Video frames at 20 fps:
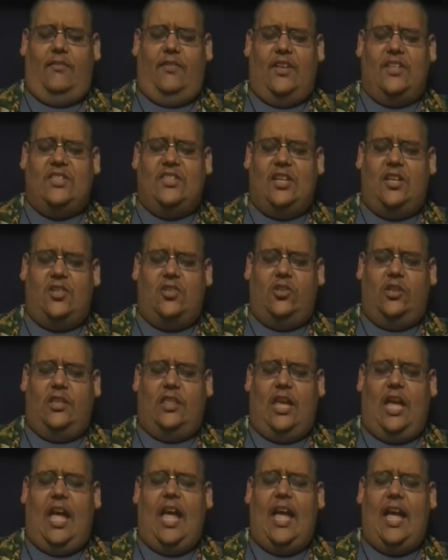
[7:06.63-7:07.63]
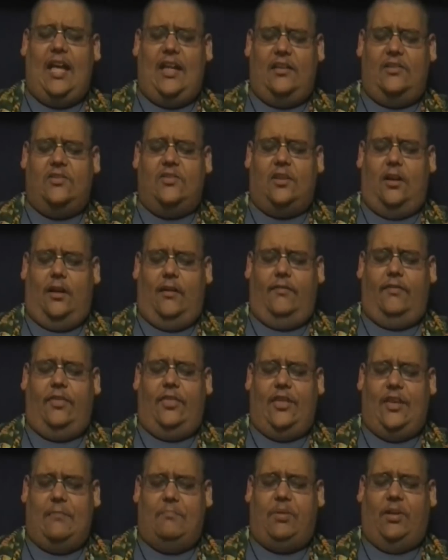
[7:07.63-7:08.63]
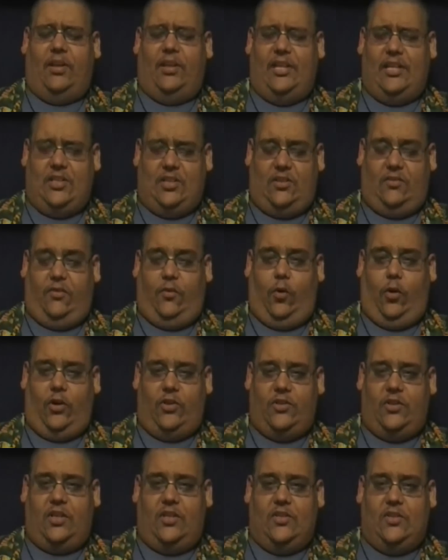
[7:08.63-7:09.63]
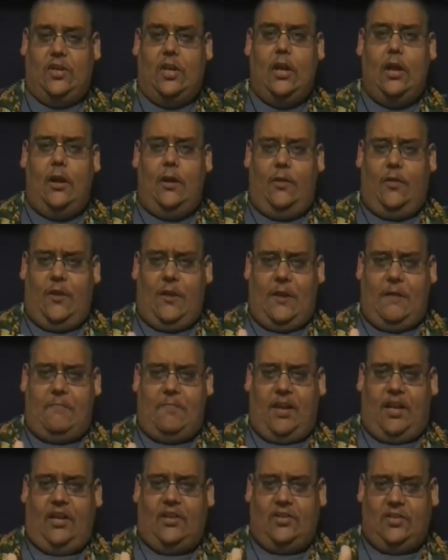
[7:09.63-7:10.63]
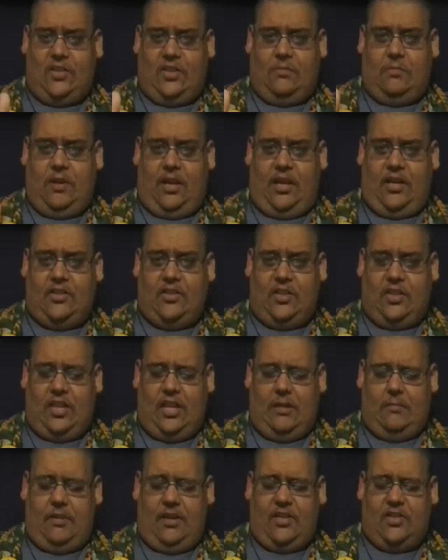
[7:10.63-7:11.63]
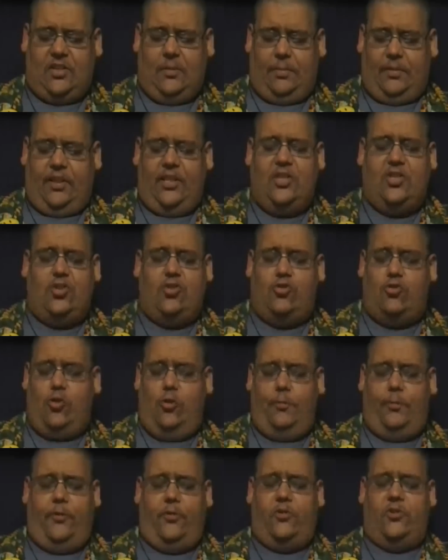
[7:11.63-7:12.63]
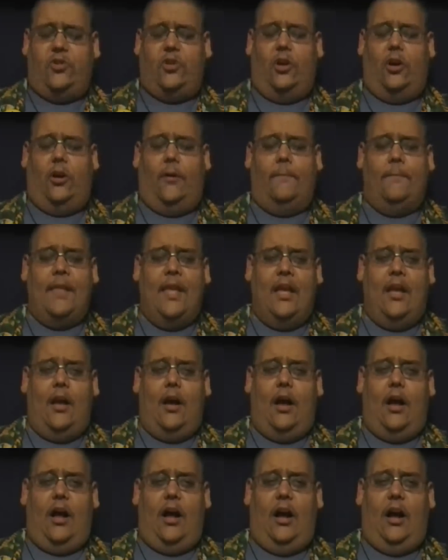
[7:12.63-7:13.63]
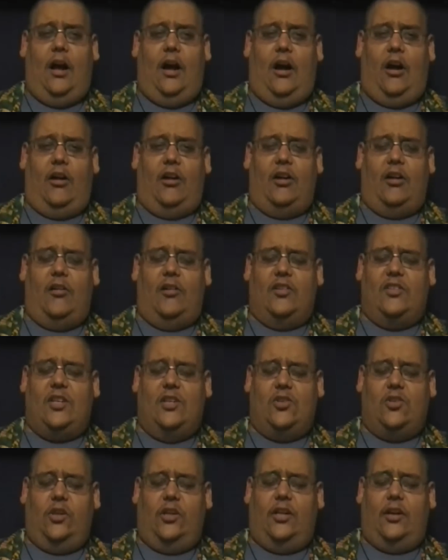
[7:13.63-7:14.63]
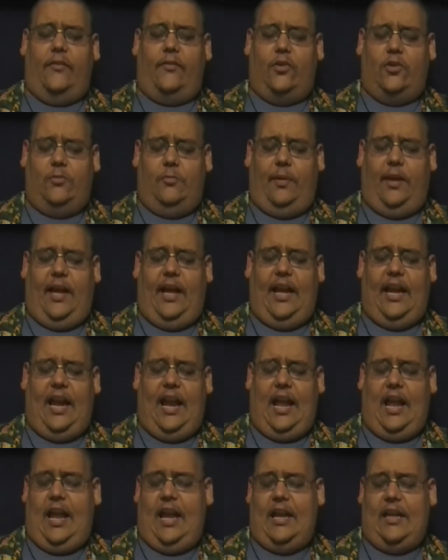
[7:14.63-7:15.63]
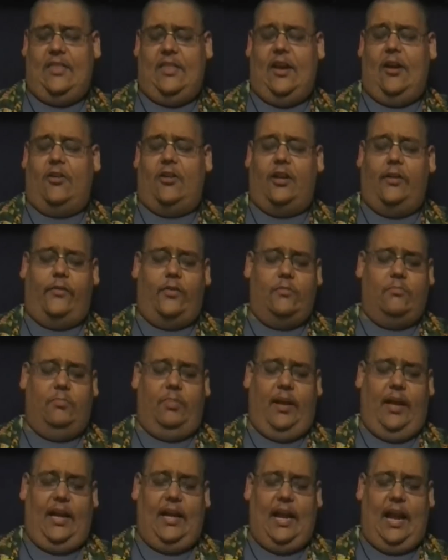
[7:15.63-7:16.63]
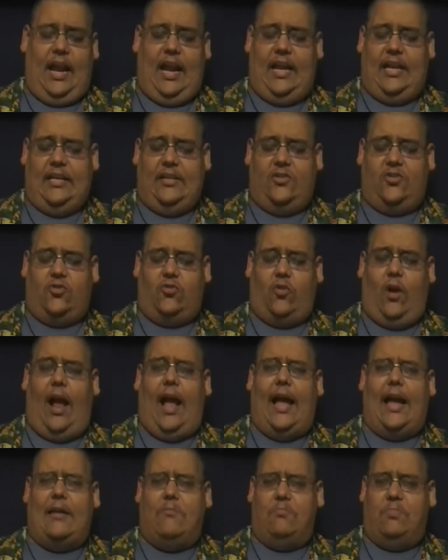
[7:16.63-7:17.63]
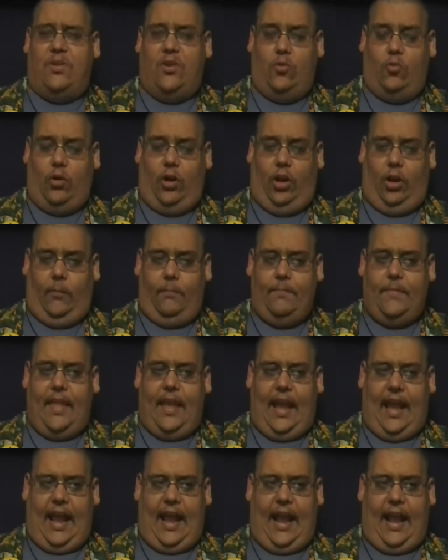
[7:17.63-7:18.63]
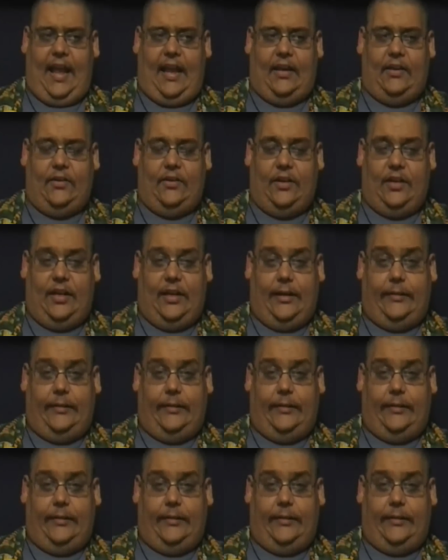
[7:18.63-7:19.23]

essentially the heads of the police force, because the police troopers are essentially governed by a tribunal, and